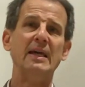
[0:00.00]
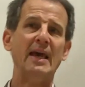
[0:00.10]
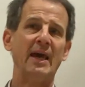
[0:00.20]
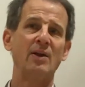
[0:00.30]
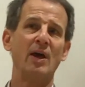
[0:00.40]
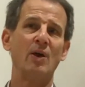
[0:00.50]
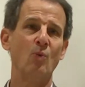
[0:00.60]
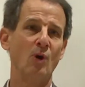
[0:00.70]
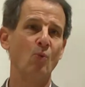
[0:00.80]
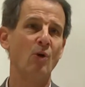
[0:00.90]

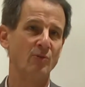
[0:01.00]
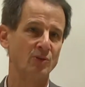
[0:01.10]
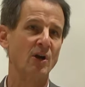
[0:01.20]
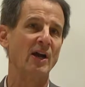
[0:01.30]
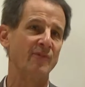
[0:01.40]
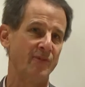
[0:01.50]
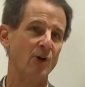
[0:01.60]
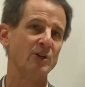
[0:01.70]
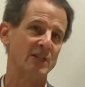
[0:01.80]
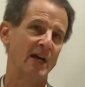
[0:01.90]
And what we're trying to
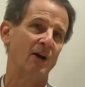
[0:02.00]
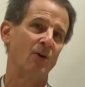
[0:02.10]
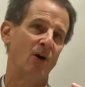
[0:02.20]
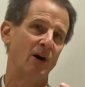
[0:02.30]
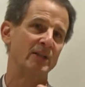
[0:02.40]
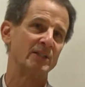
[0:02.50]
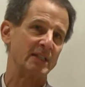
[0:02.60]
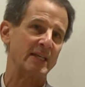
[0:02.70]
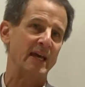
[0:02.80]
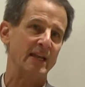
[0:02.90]
focus now on is
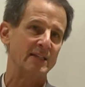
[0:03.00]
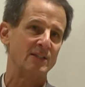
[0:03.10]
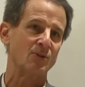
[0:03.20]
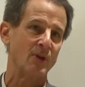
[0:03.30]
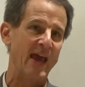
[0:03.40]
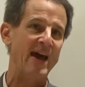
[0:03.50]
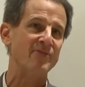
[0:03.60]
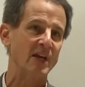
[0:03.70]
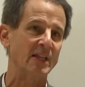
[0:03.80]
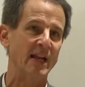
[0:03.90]
to
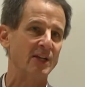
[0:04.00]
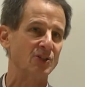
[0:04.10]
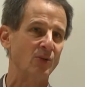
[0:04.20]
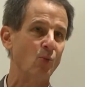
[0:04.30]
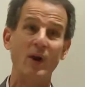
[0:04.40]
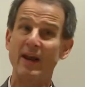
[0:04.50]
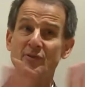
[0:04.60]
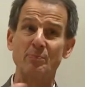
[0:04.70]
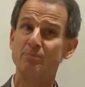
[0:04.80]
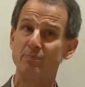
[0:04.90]
have that connection.
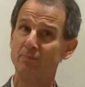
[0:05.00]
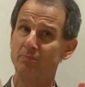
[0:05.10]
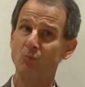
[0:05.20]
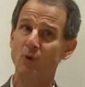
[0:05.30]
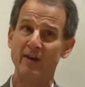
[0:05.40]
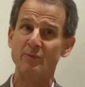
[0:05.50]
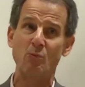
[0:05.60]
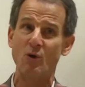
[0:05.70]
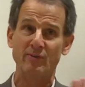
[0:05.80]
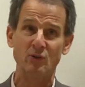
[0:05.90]
Whatever
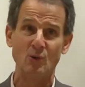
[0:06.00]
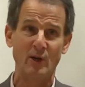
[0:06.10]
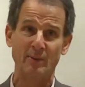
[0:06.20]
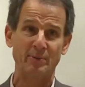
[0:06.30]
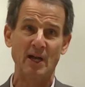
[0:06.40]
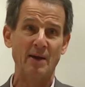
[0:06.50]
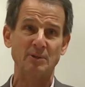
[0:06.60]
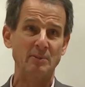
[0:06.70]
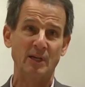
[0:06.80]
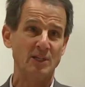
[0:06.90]
point of view you end up
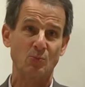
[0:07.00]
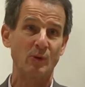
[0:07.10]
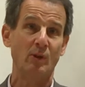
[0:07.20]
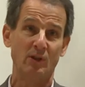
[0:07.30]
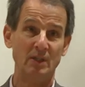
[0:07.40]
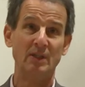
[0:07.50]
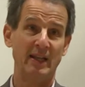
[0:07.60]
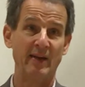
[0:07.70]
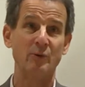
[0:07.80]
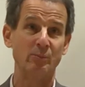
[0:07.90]
adopting, because we will
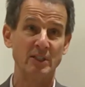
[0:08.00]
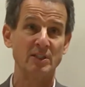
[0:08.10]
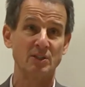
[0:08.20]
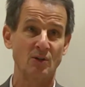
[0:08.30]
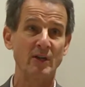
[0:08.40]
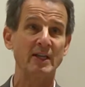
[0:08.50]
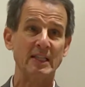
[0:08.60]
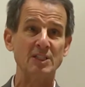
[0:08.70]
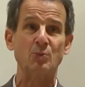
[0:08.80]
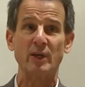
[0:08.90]
inevitably disagree,
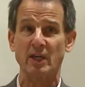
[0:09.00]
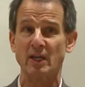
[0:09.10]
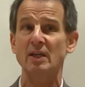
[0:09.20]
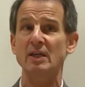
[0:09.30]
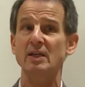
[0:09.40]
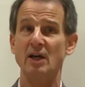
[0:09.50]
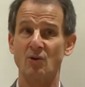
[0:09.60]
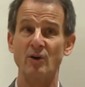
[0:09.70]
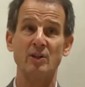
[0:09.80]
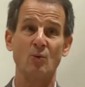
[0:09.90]
at least we can
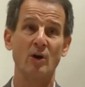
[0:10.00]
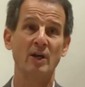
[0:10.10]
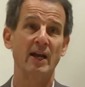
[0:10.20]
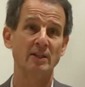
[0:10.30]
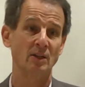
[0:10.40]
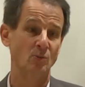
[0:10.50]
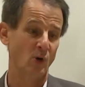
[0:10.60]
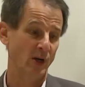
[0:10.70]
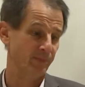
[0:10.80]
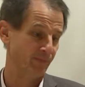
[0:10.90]
agree that we're connected in one.